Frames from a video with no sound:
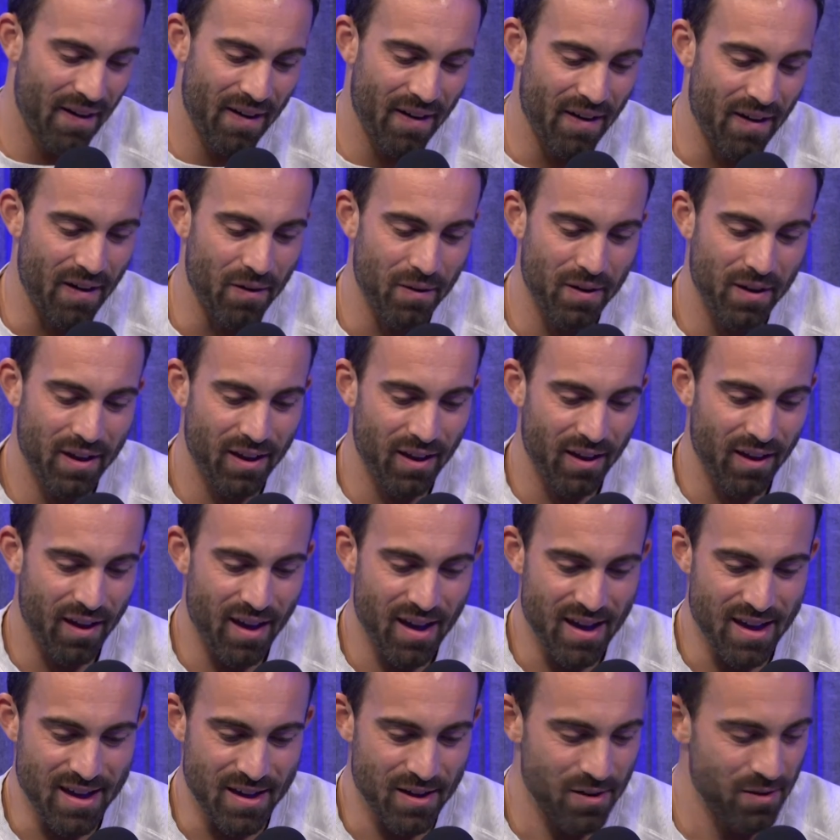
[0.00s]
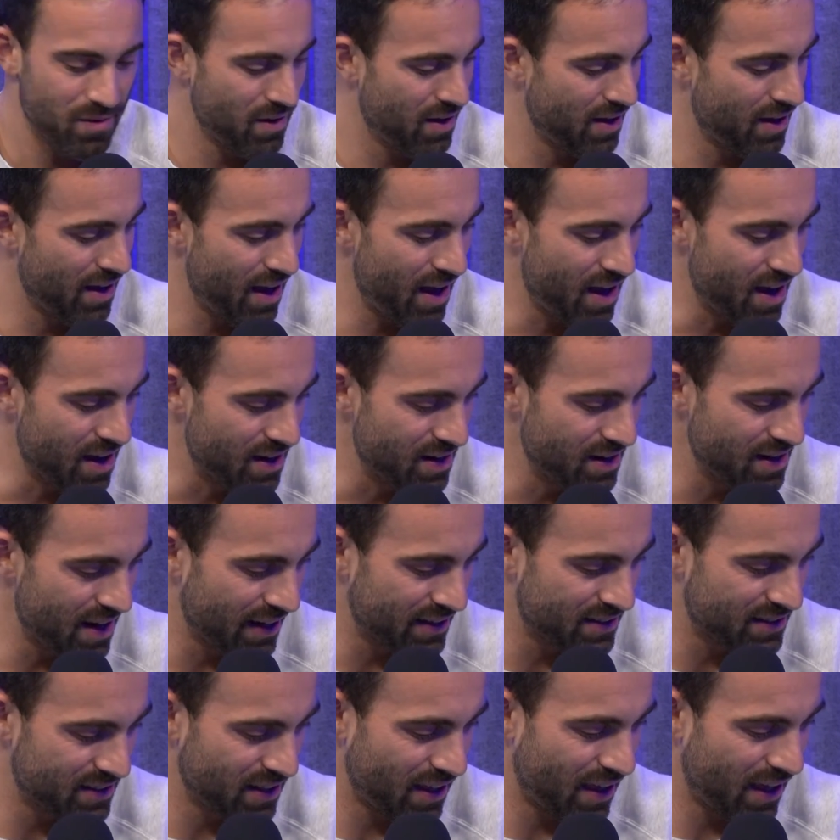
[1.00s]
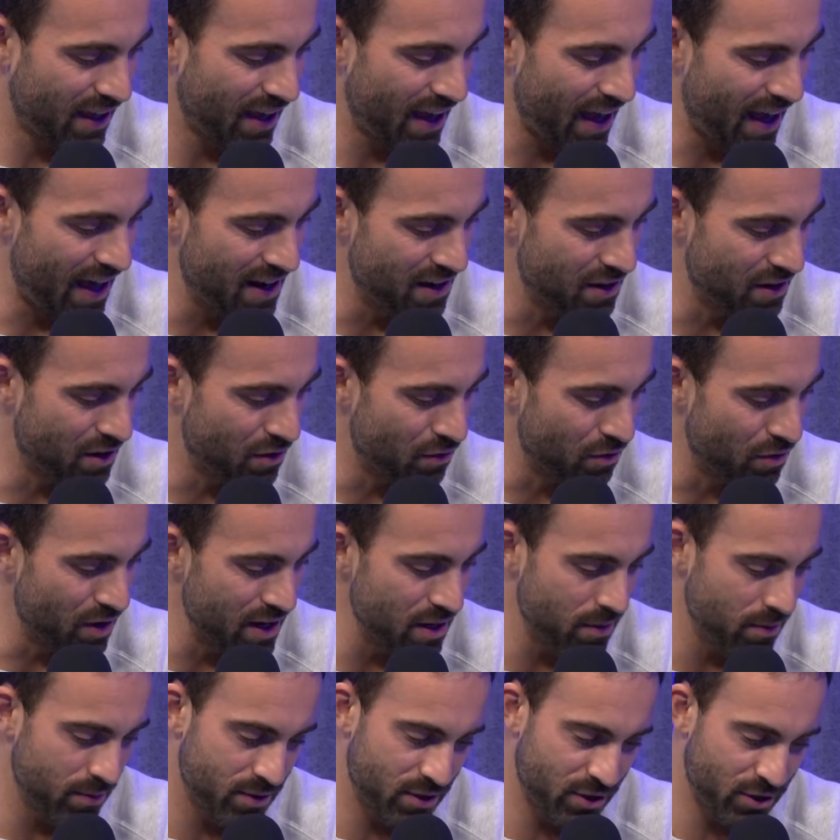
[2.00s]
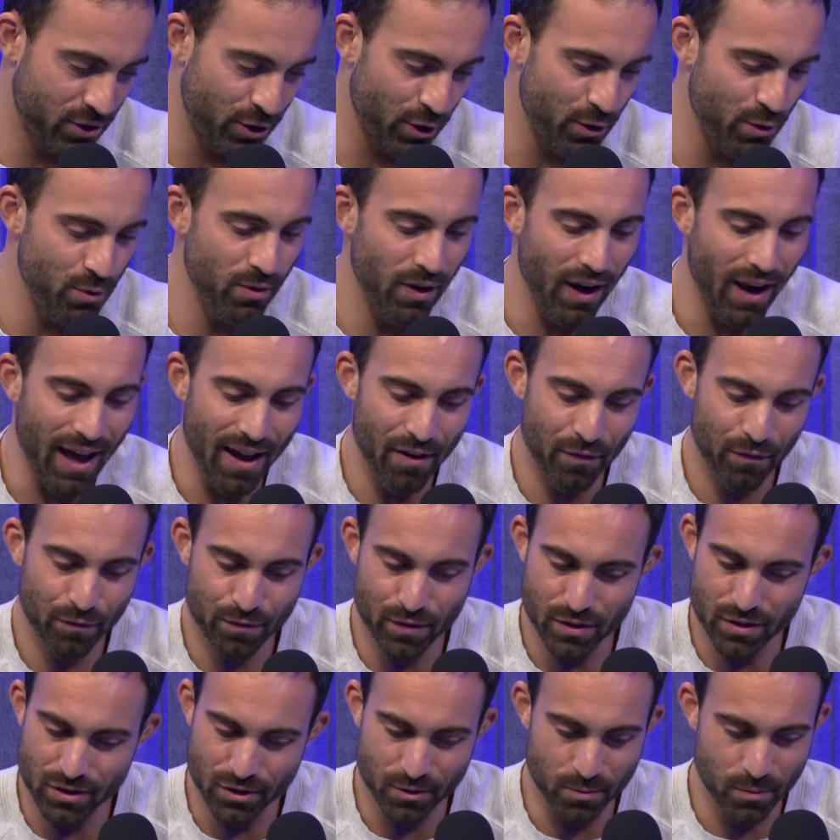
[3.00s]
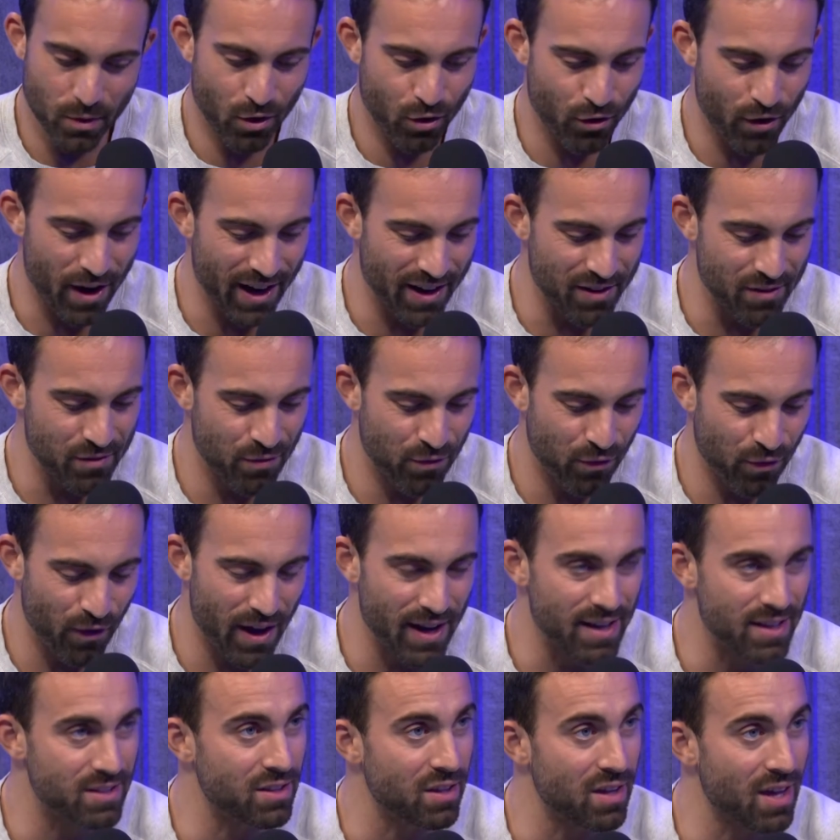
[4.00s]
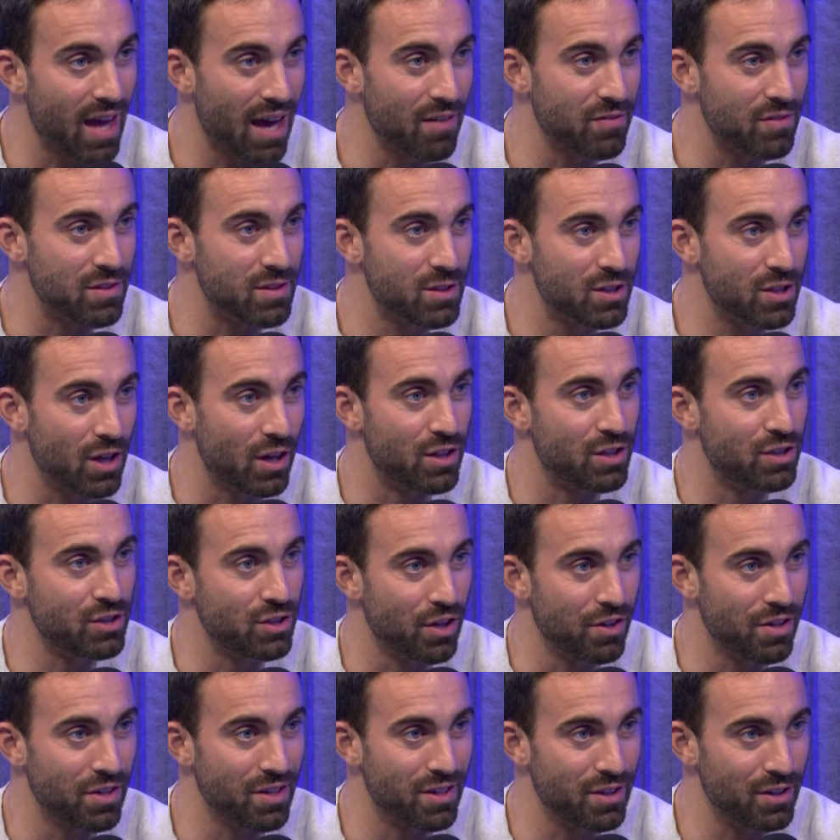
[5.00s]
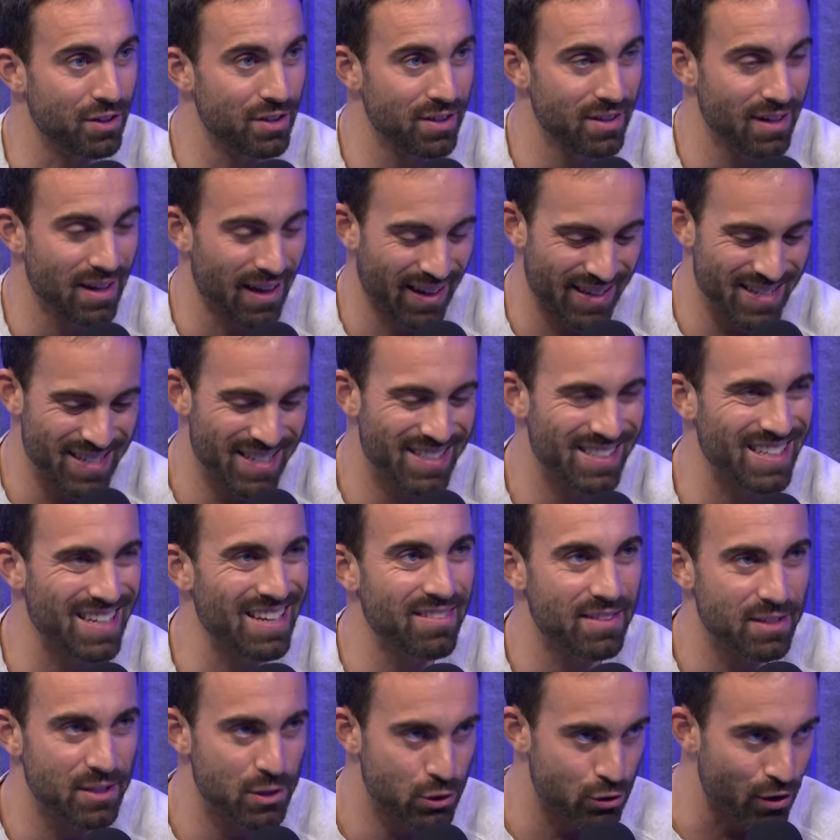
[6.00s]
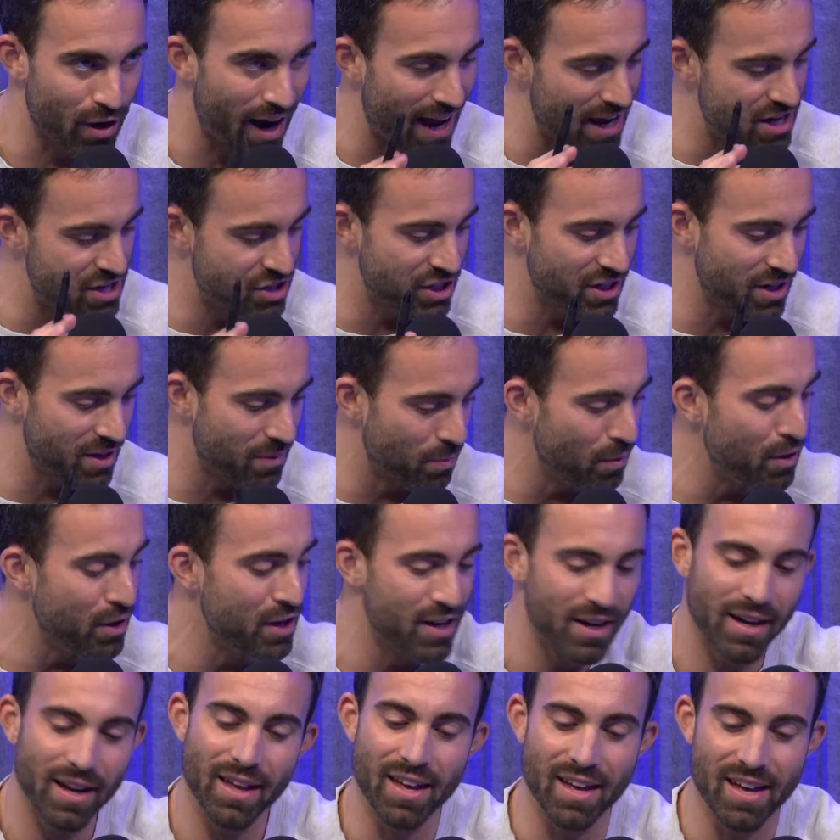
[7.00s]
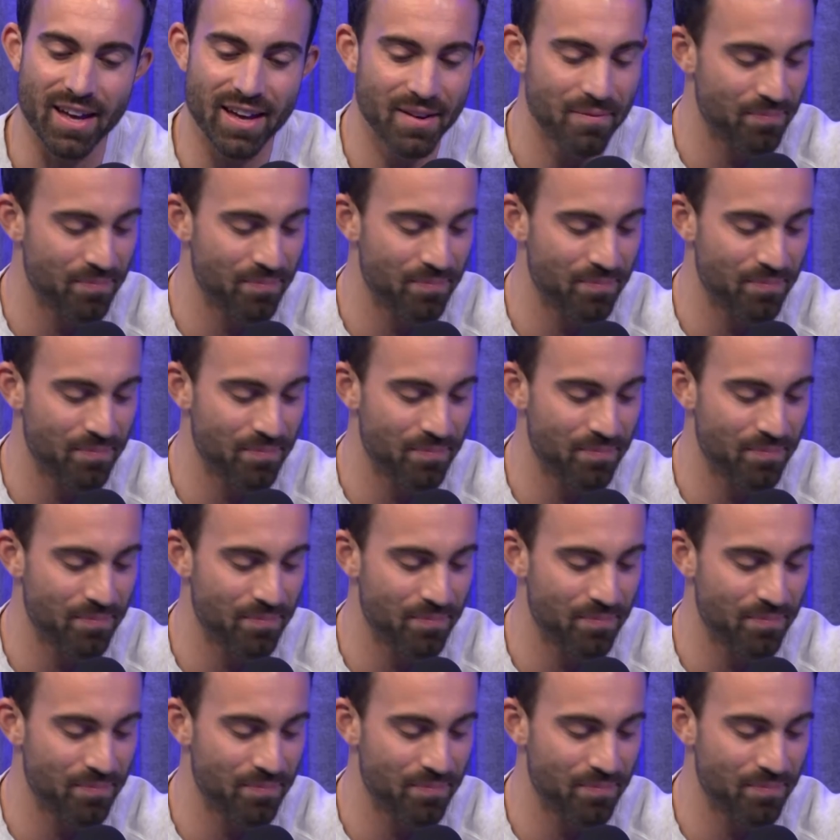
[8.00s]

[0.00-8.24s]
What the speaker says: Okay. Next category, 2 left. There's some cracking fights that you haven't touched, John Gooden. I can see the strategy at work here.